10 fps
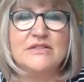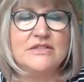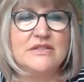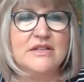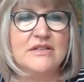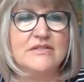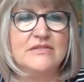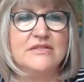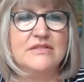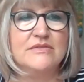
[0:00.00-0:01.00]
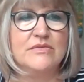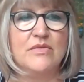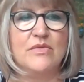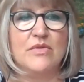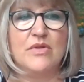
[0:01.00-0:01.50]
just
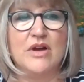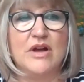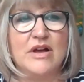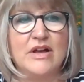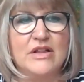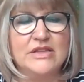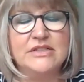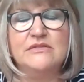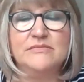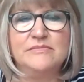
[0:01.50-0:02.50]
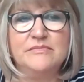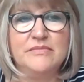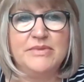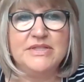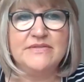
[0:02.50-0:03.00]
a little
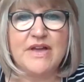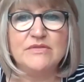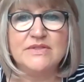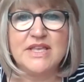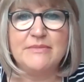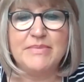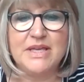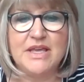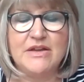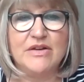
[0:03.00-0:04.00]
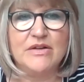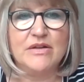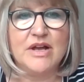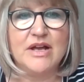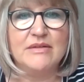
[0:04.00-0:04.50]
piece of housekeeping here.
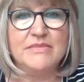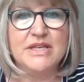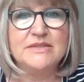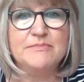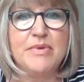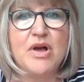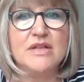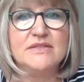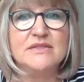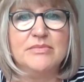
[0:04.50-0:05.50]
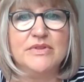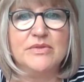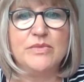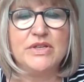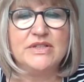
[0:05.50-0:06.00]
It's possible that
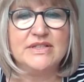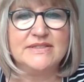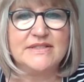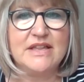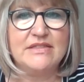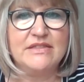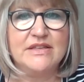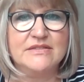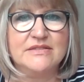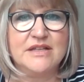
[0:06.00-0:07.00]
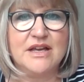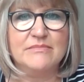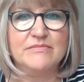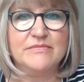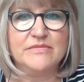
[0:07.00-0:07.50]
we could extend this
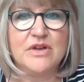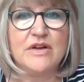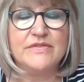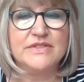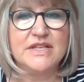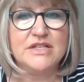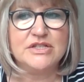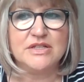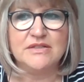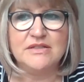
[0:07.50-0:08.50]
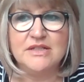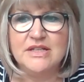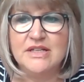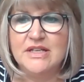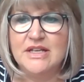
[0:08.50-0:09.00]
conversation,
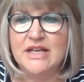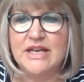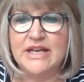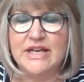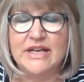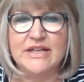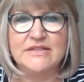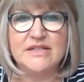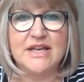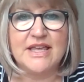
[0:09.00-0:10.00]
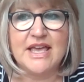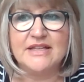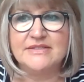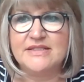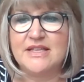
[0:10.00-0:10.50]
and I
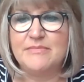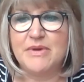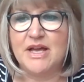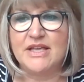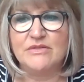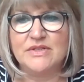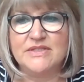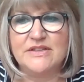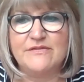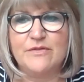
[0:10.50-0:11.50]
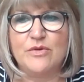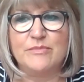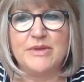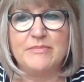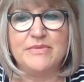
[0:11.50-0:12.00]
can only see
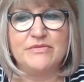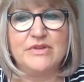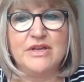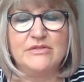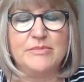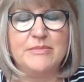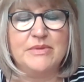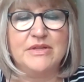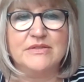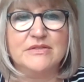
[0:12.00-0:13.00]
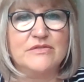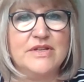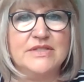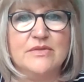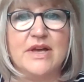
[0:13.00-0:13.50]
three other people on the
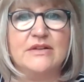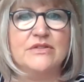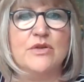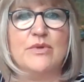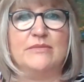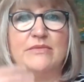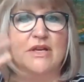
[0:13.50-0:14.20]
screen. So I don't know what